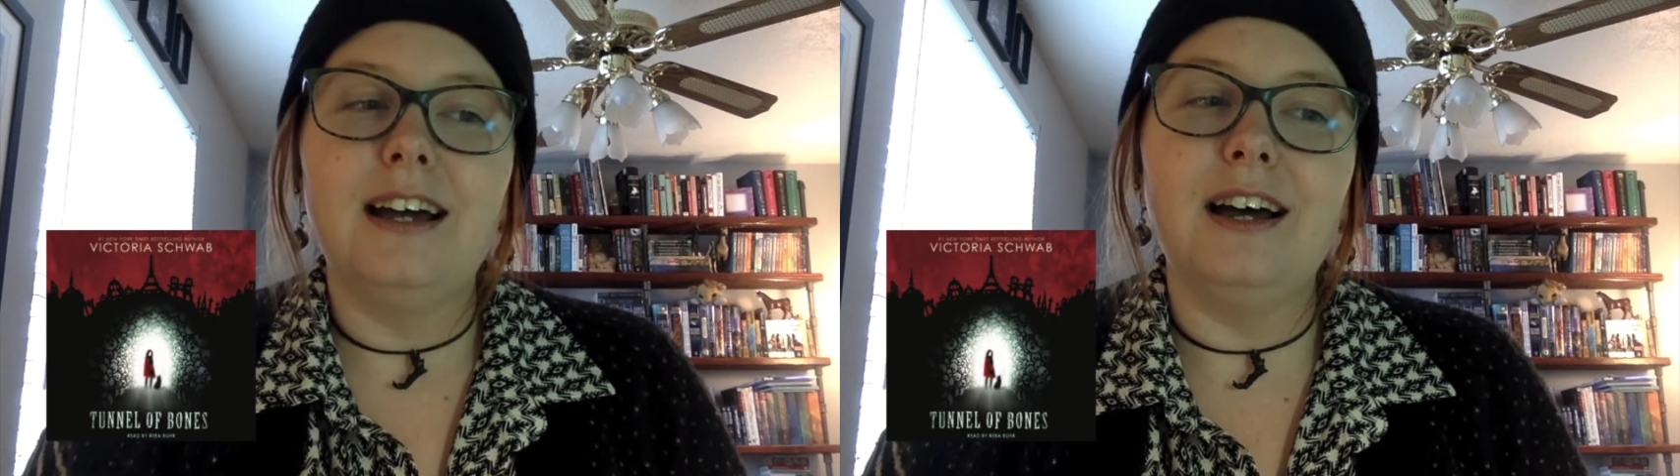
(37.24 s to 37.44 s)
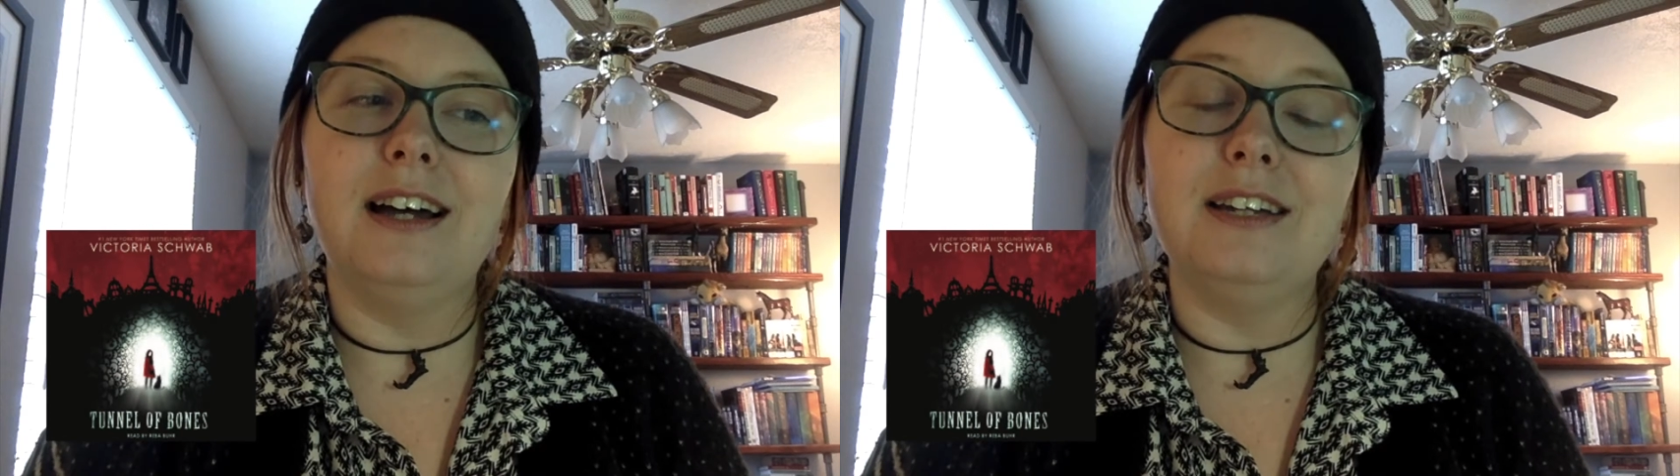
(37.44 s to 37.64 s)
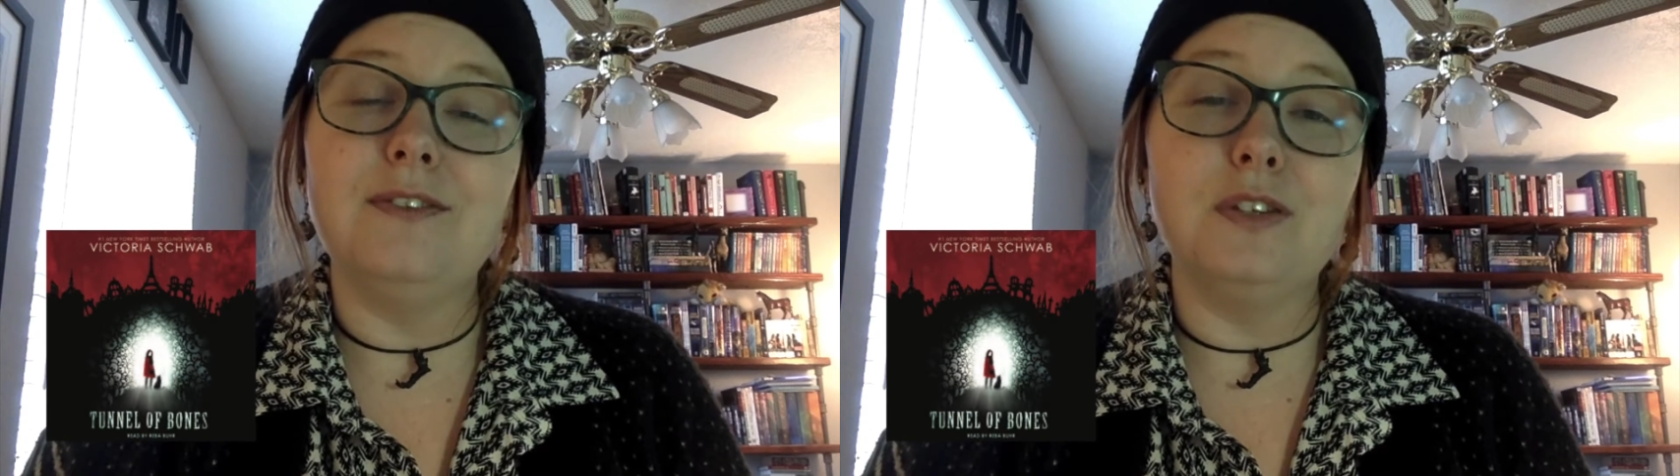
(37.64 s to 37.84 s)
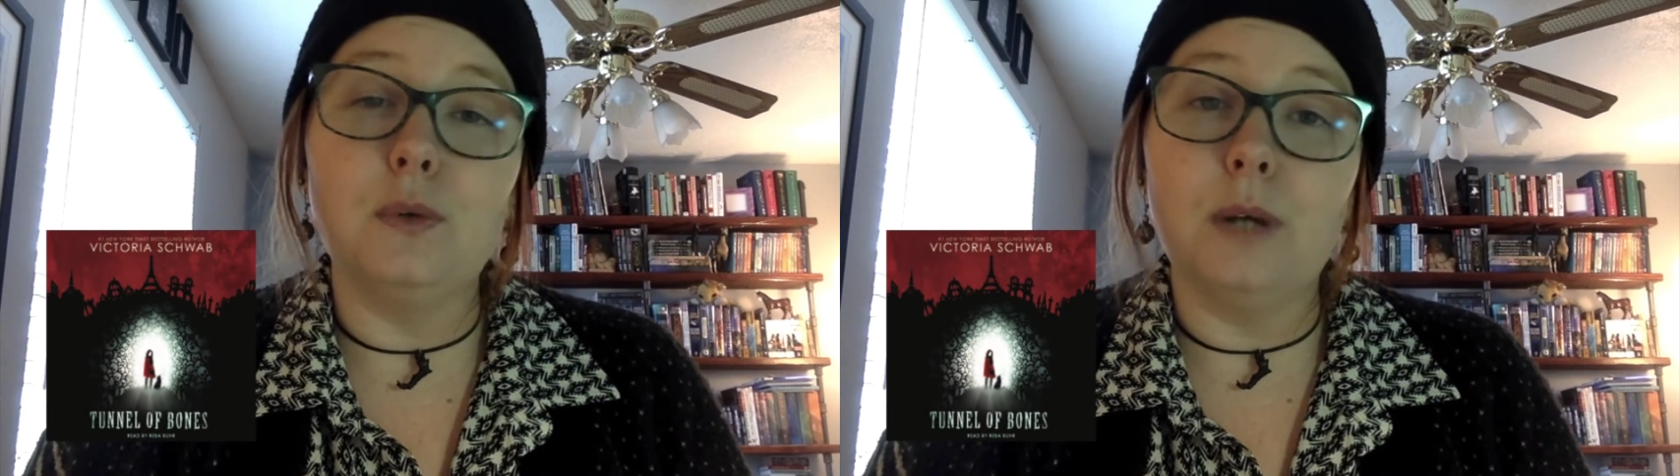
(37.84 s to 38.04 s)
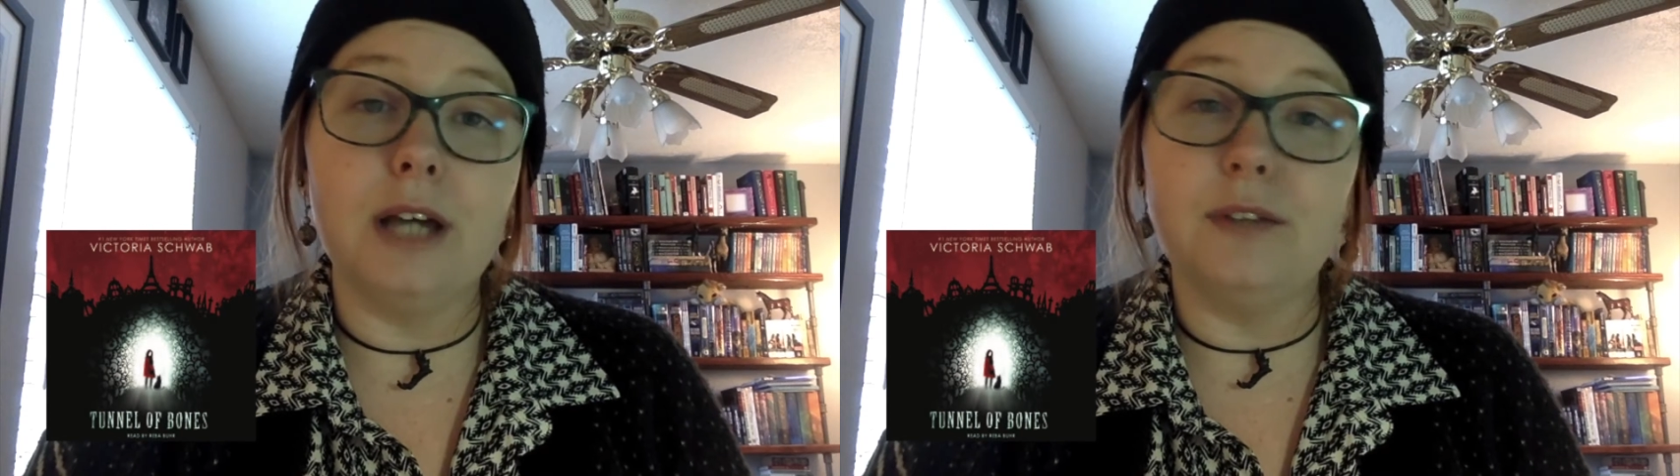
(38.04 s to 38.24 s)
even though
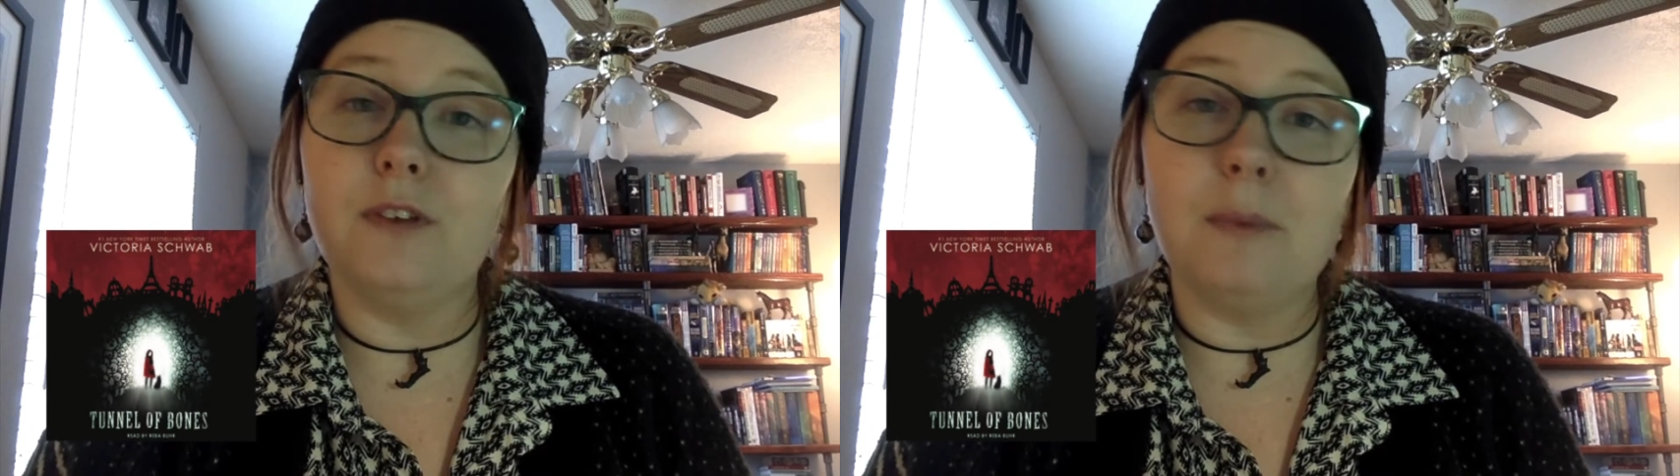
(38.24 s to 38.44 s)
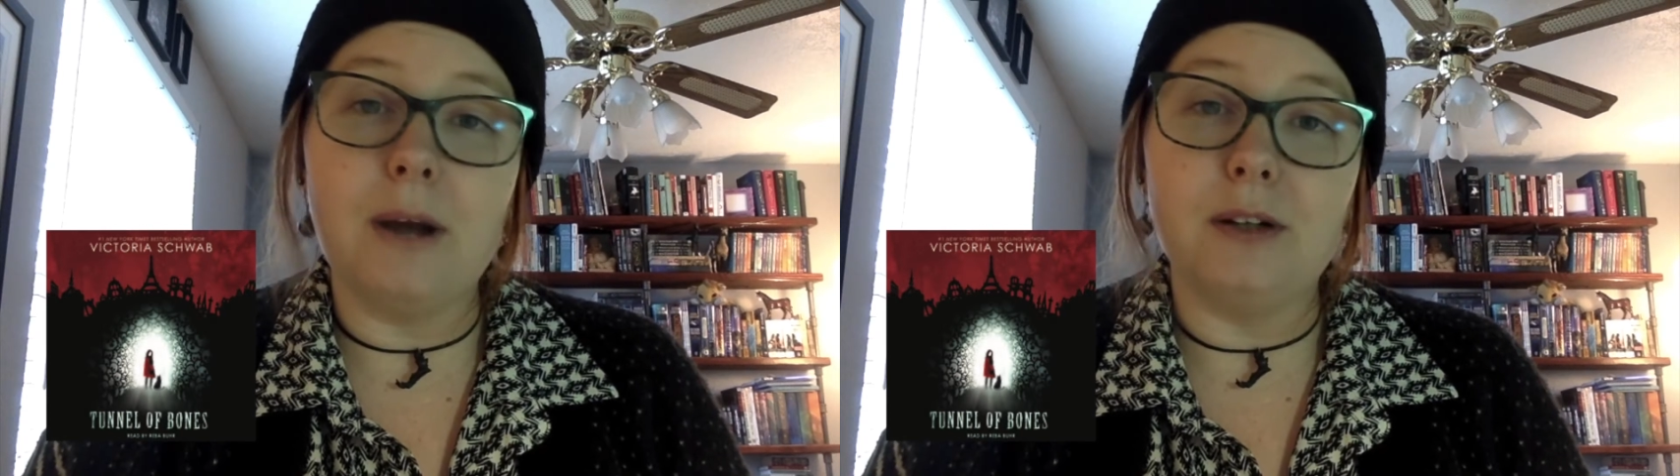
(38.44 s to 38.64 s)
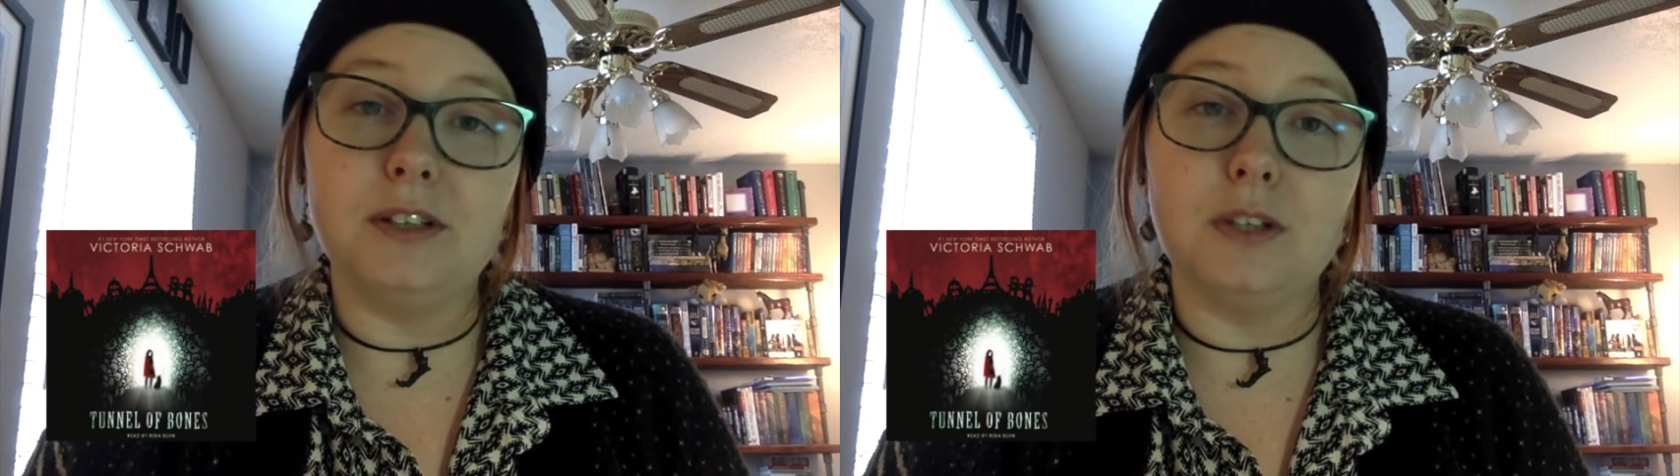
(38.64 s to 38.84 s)
neither of her parents